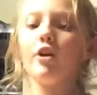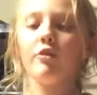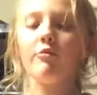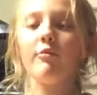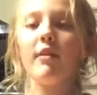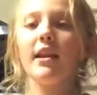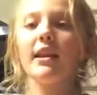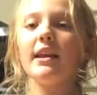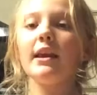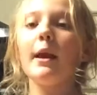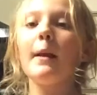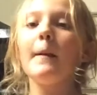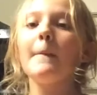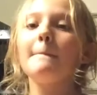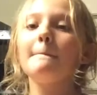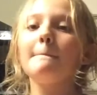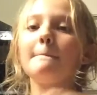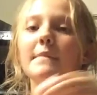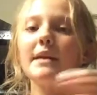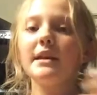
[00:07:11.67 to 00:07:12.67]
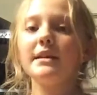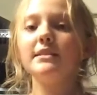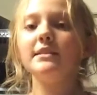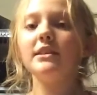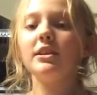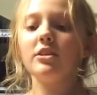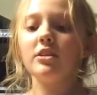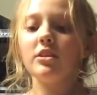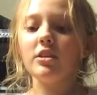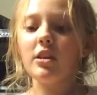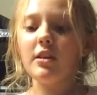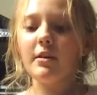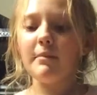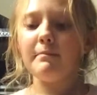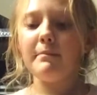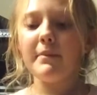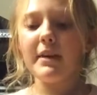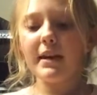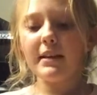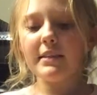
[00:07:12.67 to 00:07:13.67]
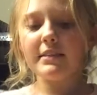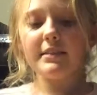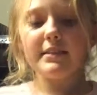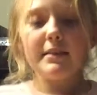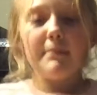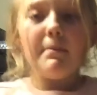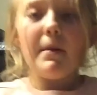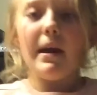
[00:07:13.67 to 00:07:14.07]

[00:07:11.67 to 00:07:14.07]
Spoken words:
already mixed the